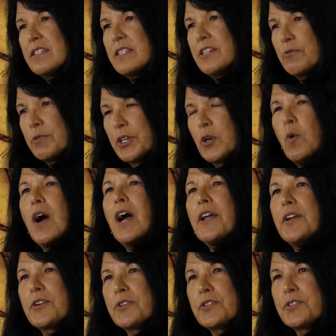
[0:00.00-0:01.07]
It
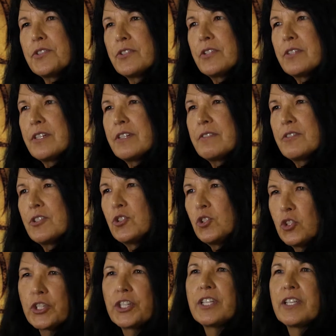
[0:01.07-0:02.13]
requires
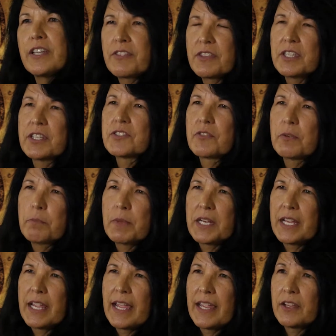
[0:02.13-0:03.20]
looking at things from
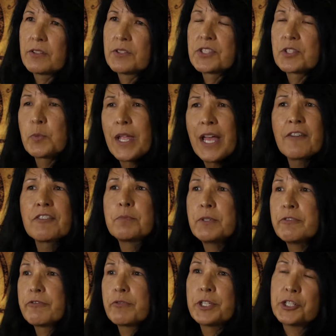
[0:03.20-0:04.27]
many angles, and we have to be
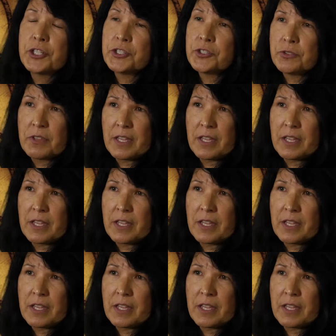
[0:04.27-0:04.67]
free to do